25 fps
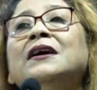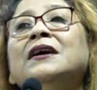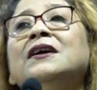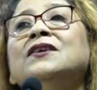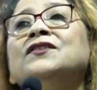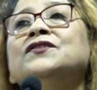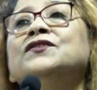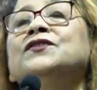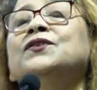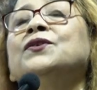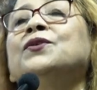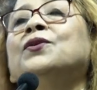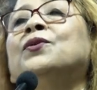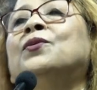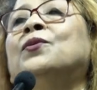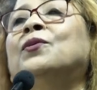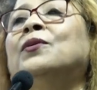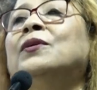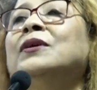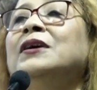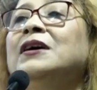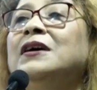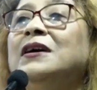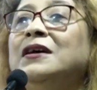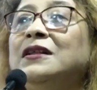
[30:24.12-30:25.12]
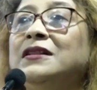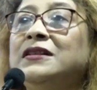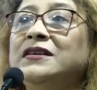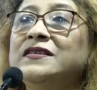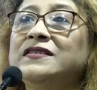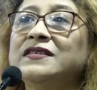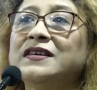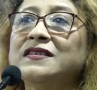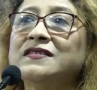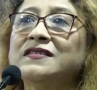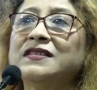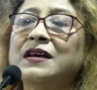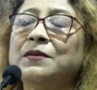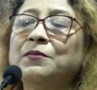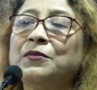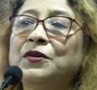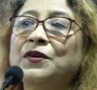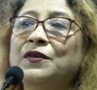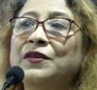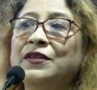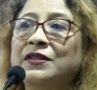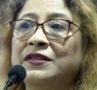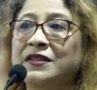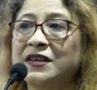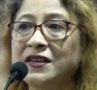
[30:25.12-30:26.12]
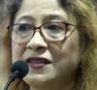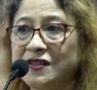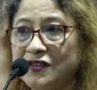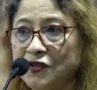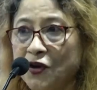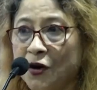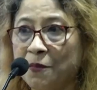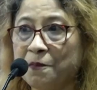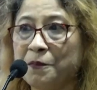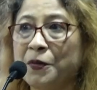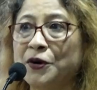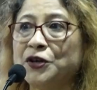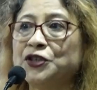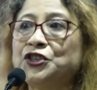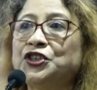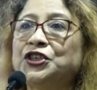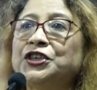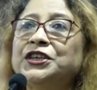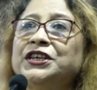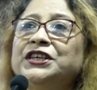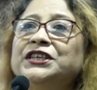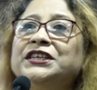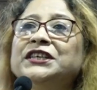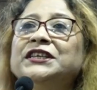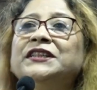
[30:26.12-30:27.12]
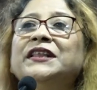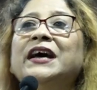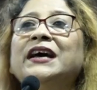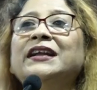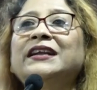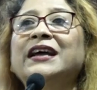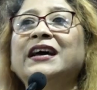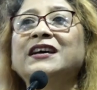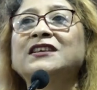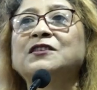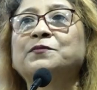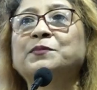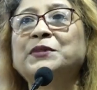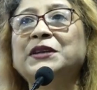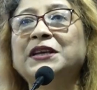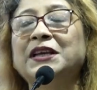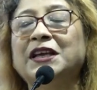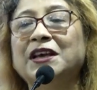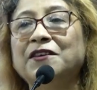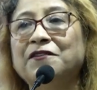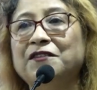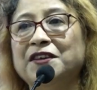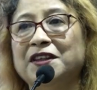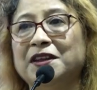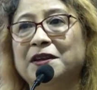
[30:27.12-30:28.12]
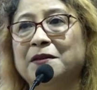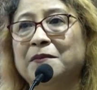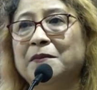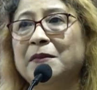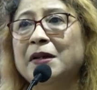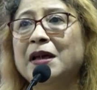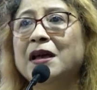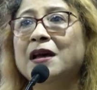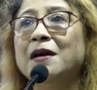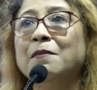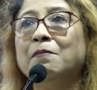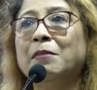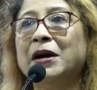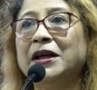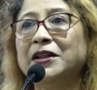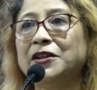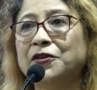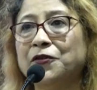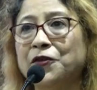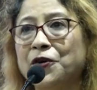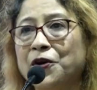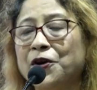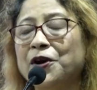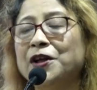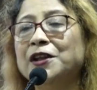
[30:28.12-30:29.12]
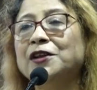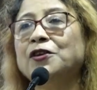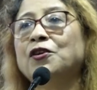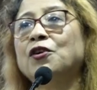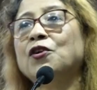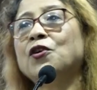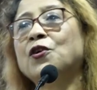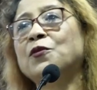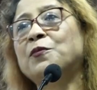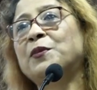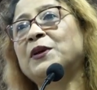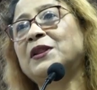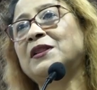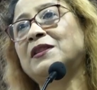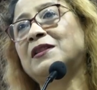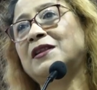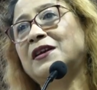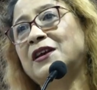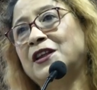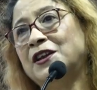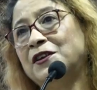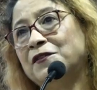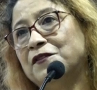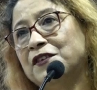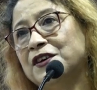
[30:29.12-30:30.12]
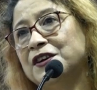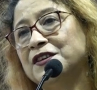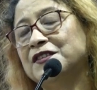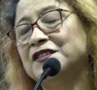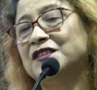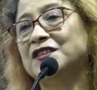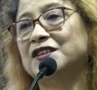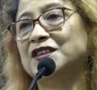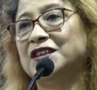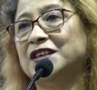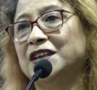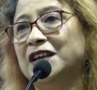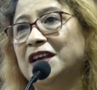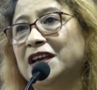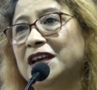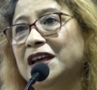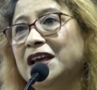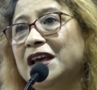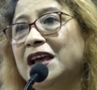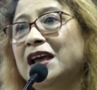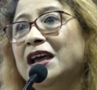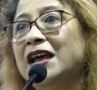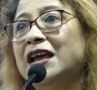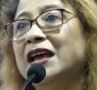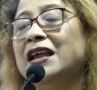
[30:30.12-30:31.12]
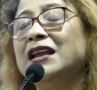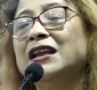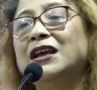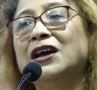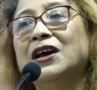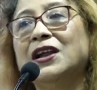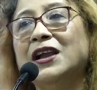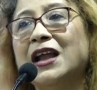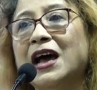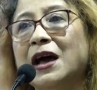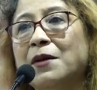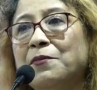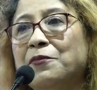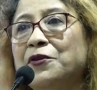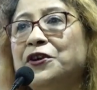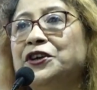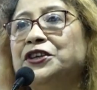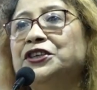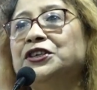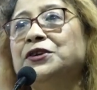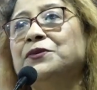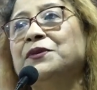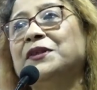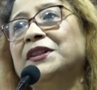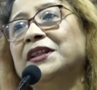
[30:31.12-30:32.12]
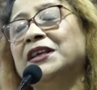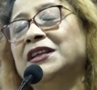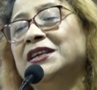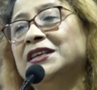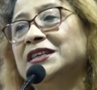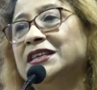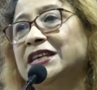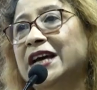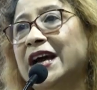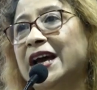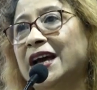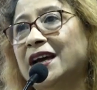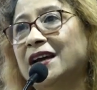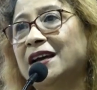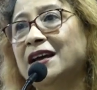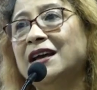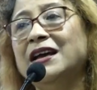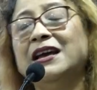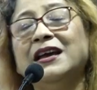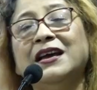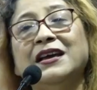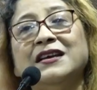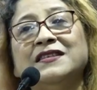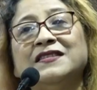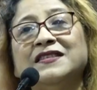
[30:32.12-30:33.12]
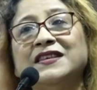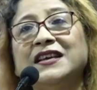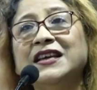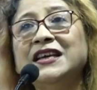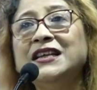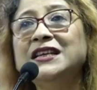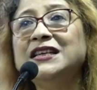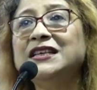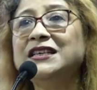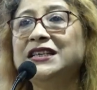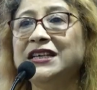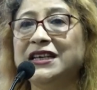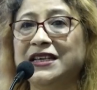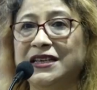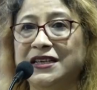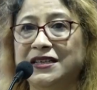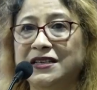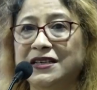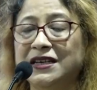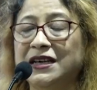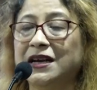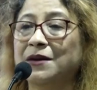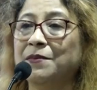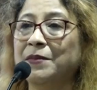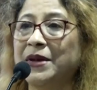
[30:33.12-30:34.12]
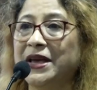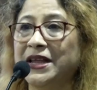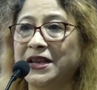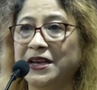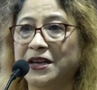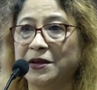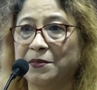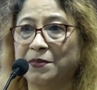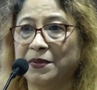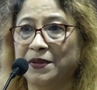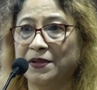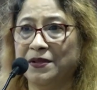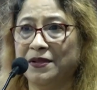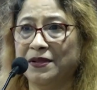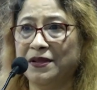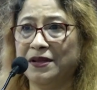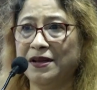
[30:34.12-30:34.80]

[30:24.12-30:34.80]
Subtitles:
So these are this opportunity that has been given by the Royal Global University in collaboration with INTACH is indeed commendable.